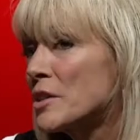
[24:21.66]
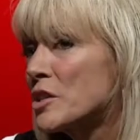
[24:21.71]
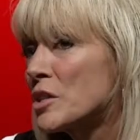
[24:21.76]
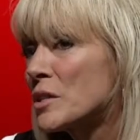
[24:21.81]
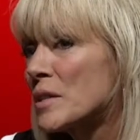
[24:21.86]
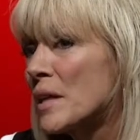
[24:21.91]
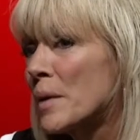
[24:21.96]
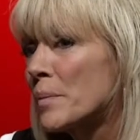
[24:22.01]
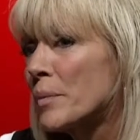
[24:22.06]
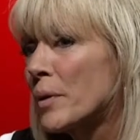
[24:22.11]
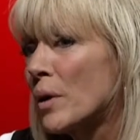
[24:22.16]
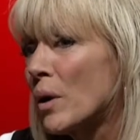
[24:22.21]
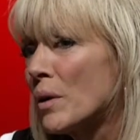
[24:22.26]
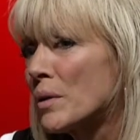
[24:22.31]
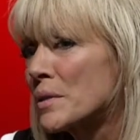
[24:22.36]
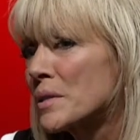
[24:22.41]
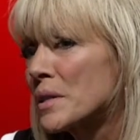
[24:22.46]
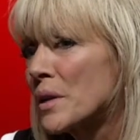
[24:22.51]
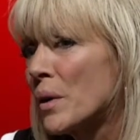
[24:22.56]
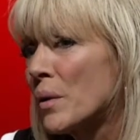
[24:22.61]
just that, but
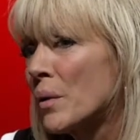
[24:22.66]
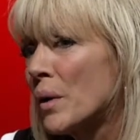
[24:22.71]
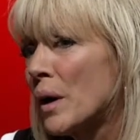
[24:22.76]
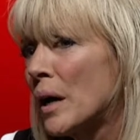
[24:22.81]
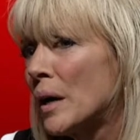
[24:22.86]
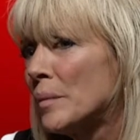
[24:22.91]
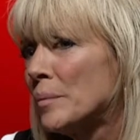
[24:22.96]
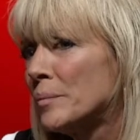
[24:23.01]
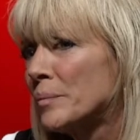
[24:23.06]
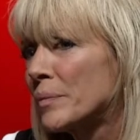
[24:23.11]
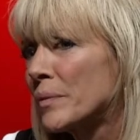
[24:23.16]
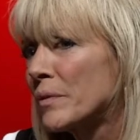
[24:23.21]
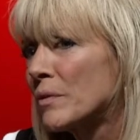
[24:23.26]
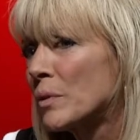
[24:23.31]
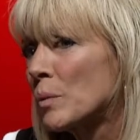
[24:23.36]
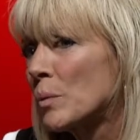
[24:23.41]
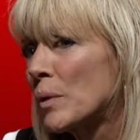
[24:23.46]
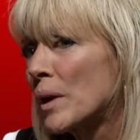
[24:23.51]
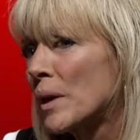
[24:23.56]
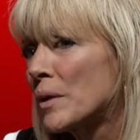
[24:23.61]
also, um,
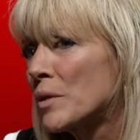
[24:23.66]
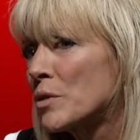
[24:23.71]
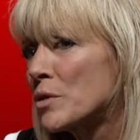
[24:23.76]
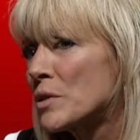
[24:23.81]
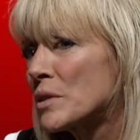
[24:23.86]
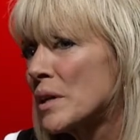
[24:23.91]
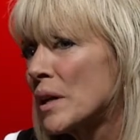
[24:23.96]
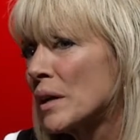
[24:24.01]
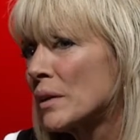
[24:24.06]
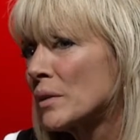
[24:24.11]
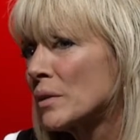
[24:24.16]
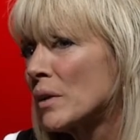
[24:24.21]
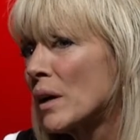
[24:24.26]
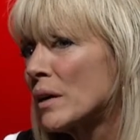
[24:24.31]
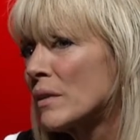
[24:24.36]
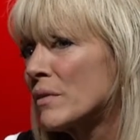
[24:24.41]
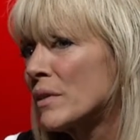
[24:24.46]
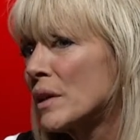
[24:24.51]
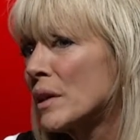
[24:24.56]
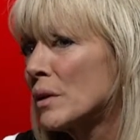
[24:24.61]
from what I understand, a lot
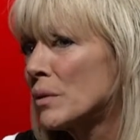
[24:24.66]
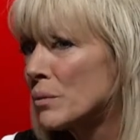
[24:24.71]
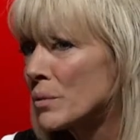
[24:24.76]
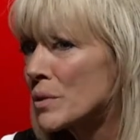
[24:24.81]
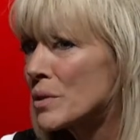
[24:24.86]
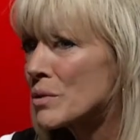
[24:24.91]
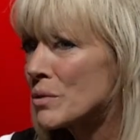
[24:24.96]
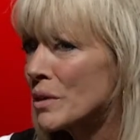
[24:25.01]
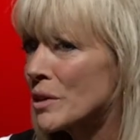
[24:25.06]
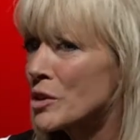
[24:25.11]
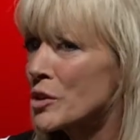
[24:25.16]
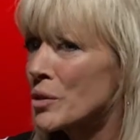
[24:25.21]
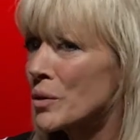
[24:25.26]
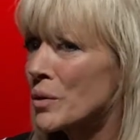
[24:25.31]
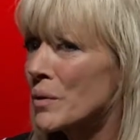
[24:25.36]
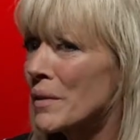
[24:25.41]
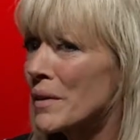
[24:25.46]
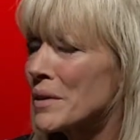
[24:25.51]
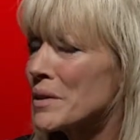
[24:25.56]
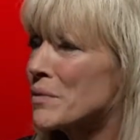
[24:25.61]
of the infrastructure
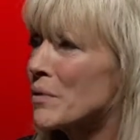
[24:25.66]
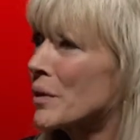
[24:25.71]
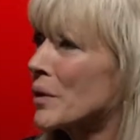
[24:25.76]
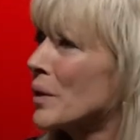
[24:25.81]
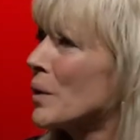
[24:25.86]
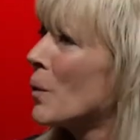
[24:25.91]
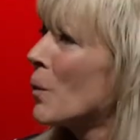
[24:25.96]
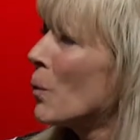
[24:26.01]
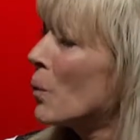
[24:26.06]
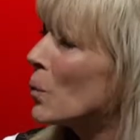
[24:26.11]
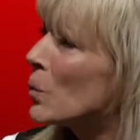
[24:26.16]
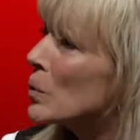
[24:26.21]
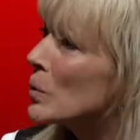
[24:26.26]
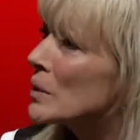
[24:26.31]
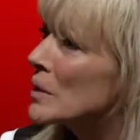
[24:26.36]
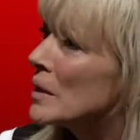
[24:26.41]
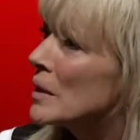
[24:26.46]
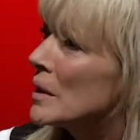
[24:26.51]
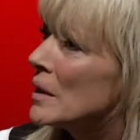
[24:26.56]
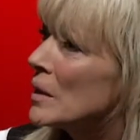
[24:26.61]
that is very old.
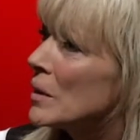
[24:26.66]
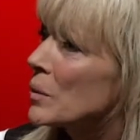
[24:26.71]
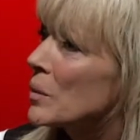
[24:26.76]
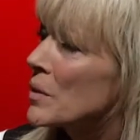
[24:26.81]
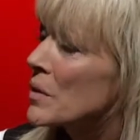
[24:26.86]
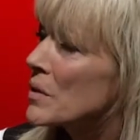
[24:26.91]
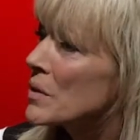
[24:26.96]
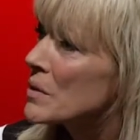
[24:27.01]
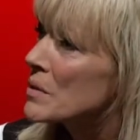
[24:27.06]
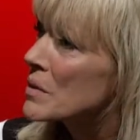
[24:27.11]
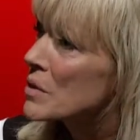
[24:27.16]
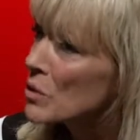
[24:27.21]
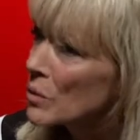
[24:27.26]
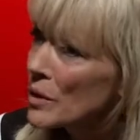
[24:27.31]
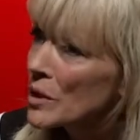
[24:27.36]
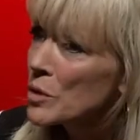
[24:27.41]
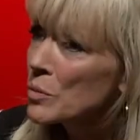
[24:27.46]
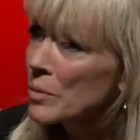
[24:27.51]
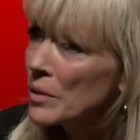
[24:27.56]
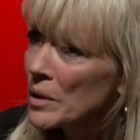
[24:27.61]
That's right. the
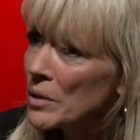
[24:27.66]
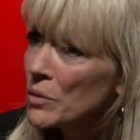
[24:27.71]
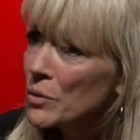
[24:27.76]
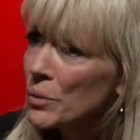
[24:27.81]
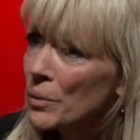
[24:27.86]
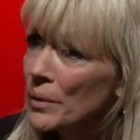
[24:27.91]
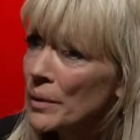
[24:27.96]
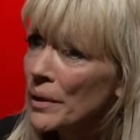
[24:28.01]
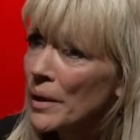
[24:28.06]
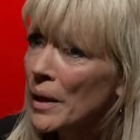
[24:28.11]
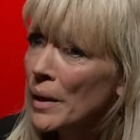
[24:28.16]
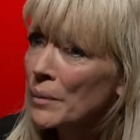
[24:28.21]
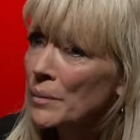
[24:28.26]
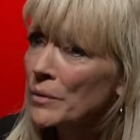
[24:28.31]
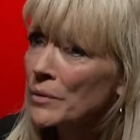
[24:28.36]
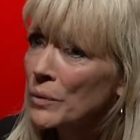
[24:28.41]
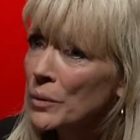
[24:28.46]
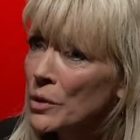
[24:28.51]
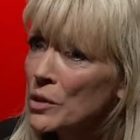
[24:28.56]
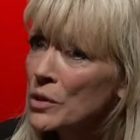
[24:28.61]
streets being torn up,
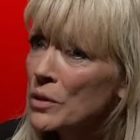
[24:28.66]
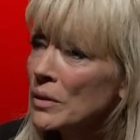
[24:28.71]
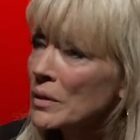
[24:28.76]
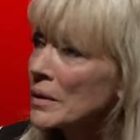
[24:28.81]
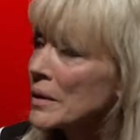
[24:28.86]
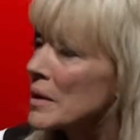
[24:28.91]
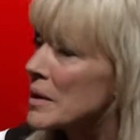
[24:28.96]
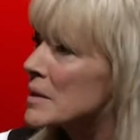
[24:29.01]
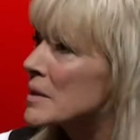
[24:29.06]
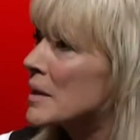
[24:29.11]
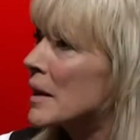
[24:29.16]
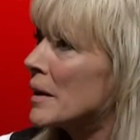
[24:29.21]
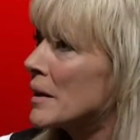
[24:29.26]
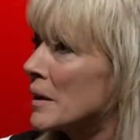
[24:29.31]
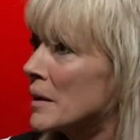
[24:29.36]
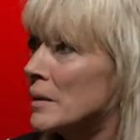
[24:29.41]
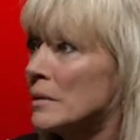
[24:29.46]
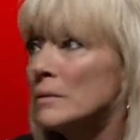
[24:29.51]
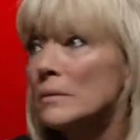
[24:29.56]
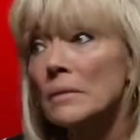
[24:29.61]
fortunately, and that's part getting,
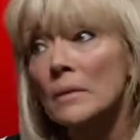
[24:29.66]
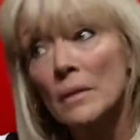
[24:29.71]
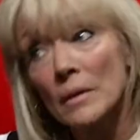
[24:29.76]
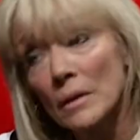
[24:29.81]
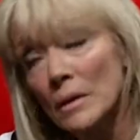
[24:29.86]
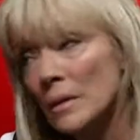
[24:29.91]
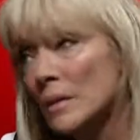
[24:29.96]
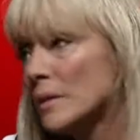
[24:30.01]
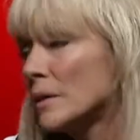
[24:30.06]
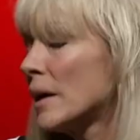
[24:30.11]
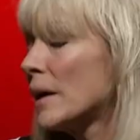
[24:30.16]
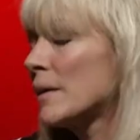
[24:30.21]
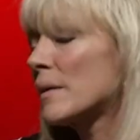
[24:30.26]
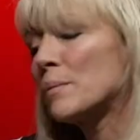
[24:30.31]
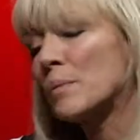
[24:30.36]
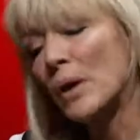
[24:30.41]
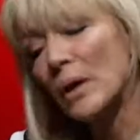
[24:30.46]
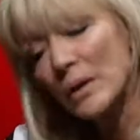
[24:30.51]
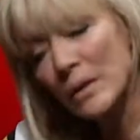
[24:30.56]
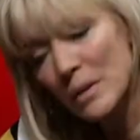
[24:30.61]
of the misery. Yeah, the
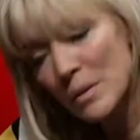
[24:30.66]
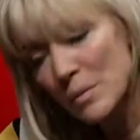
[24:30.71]
part it, of the